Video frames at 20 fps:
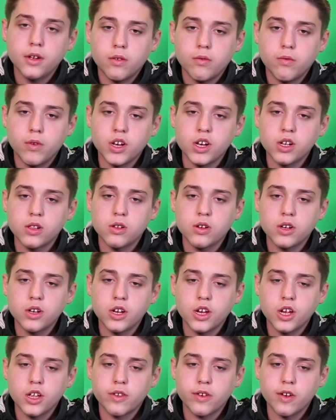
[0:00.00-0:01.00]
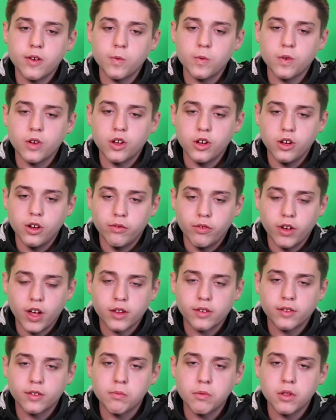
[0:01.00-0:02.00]
When you're looking at your tone curve it
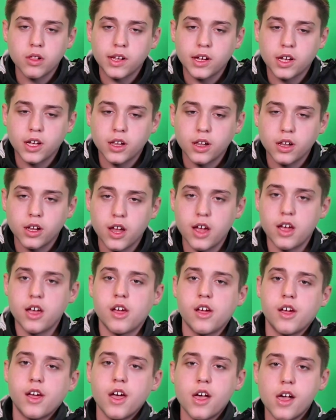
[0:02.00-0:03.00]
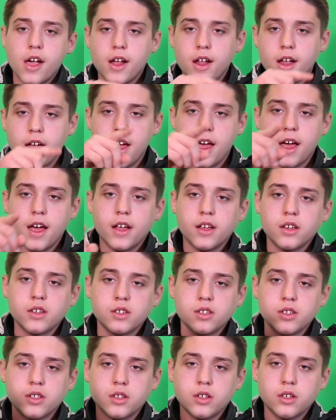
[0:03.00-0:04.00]
has to be like a letter
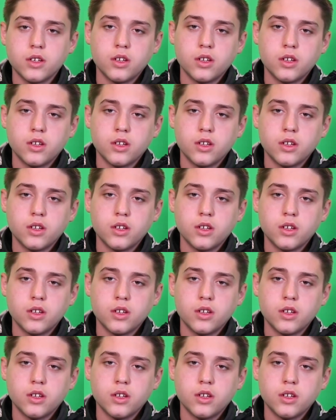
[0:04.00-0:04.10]
S,